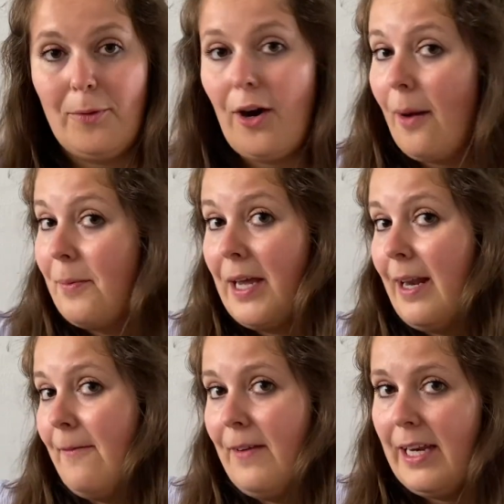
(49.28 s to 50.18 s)

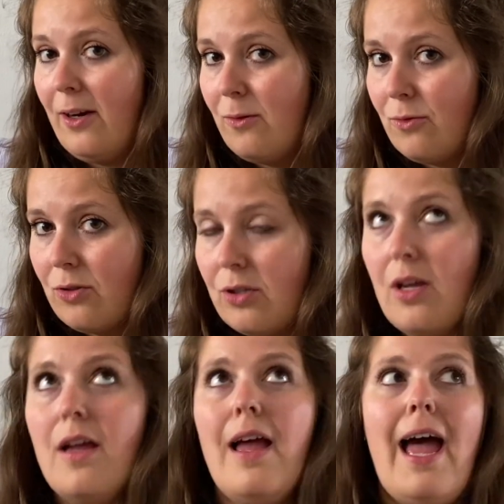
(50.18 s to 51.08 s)
updated videos,
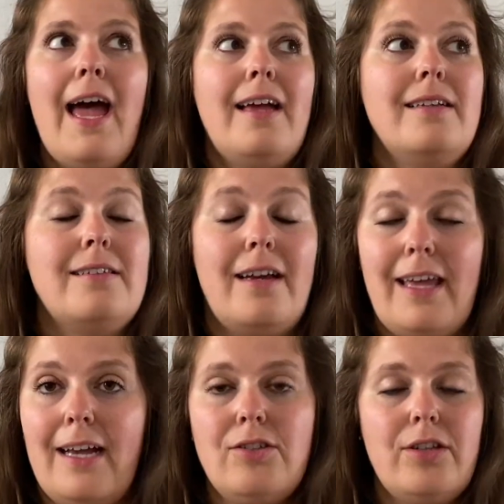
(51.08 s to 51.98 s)
and I
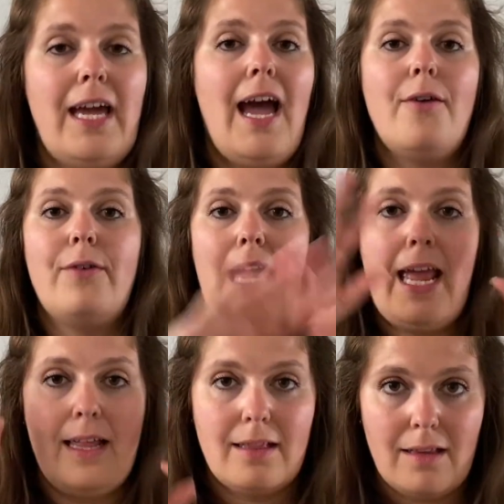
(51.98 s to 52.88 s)
actually have
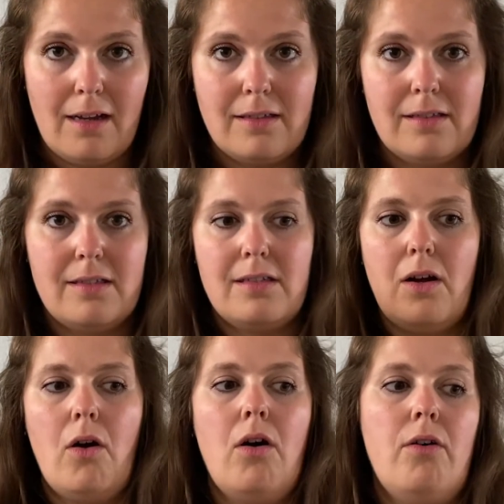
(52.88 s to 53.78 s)
a lot
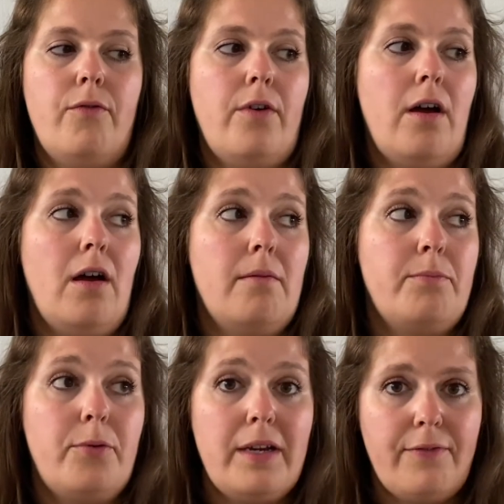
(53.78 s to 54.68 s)
of
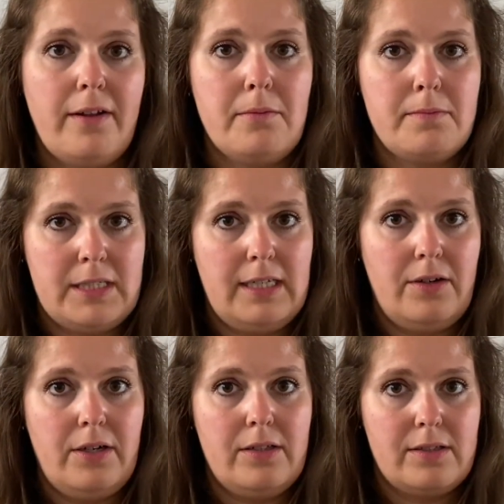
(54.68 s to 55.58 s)
pre-filmed
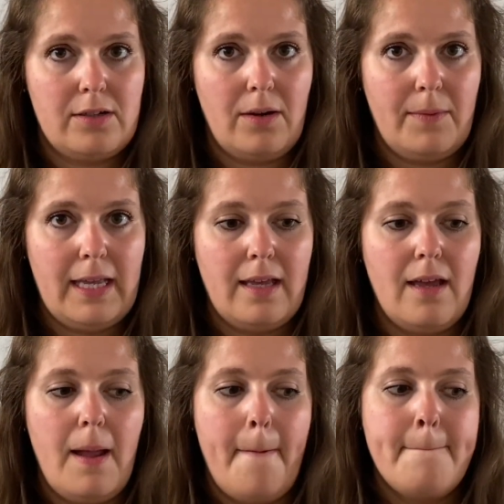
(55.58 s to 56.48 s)
materials coming.
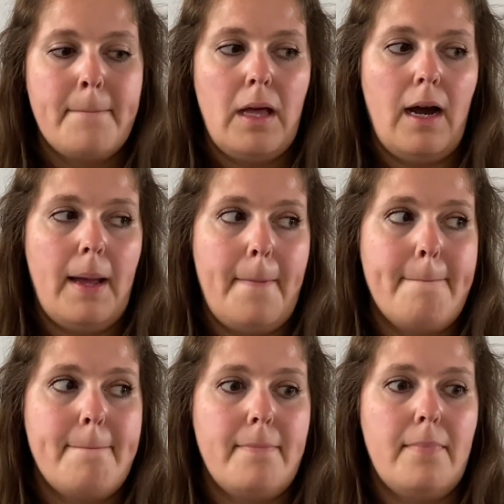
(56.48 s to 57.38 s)

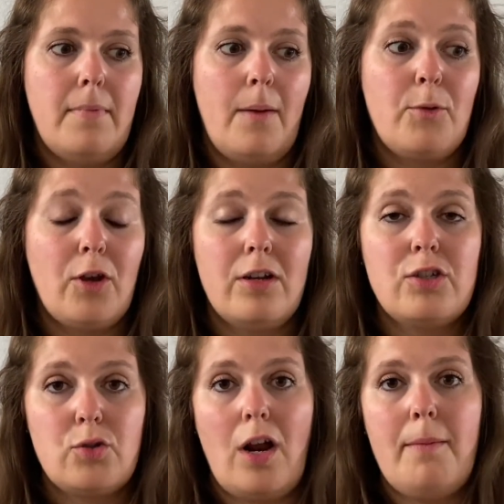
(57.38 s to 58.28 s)
I'm gonna
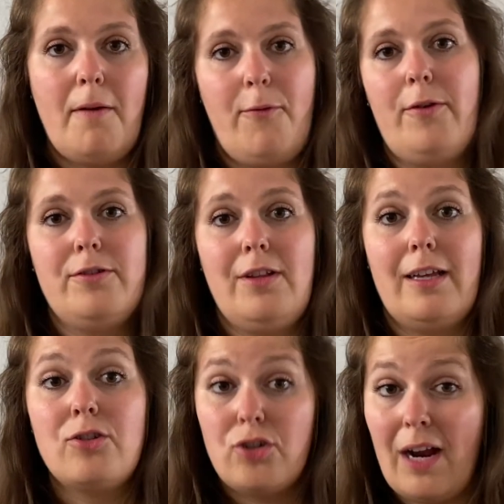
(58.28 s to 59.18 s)
try my first
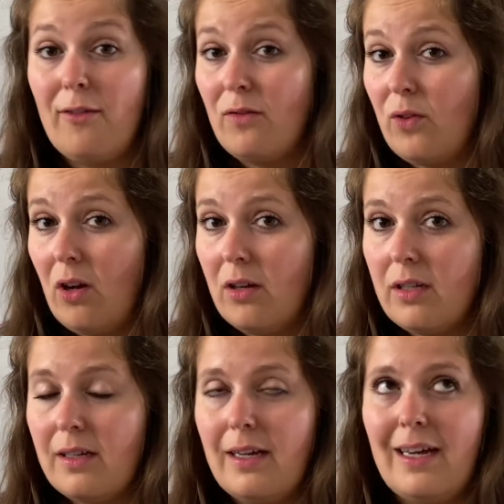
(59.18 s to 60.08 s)
like travel
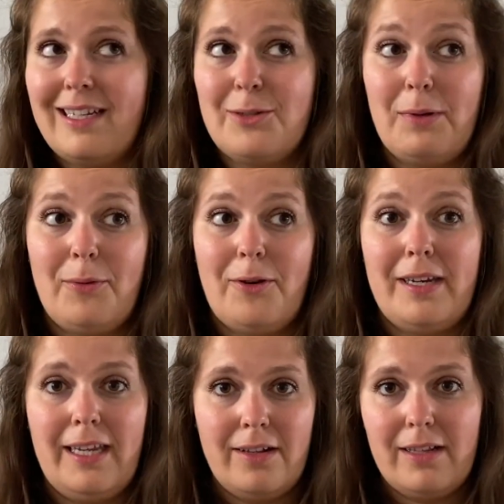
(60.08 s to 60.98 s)
vlog, as we were in
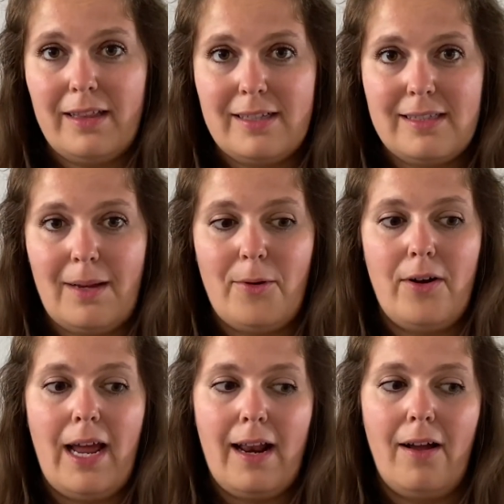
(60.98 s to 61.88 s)
Italy this
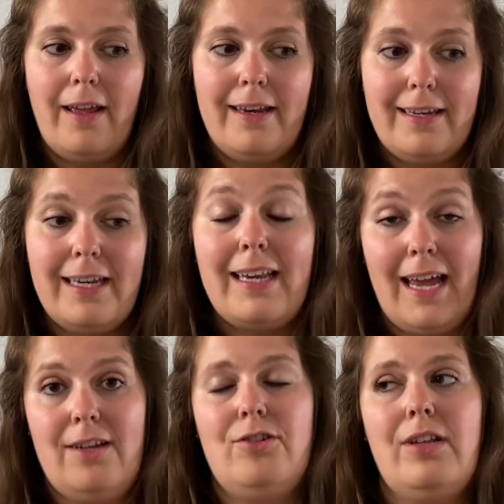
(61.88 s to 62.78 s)
summer and it
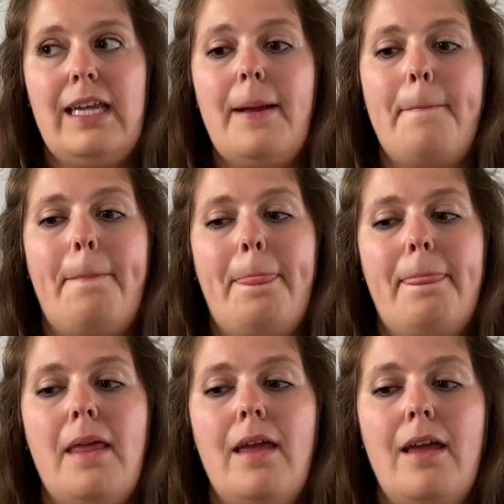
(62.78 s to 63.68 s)
actually
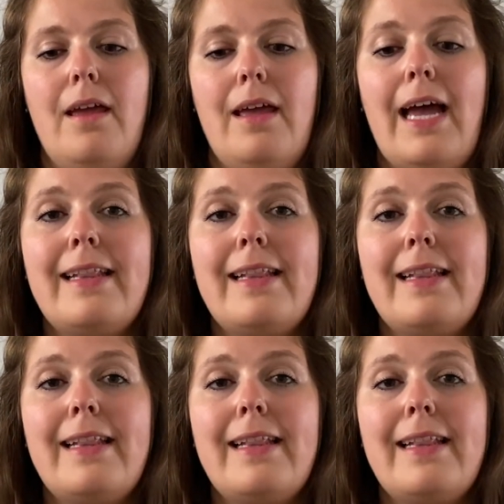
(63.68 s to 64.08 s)
at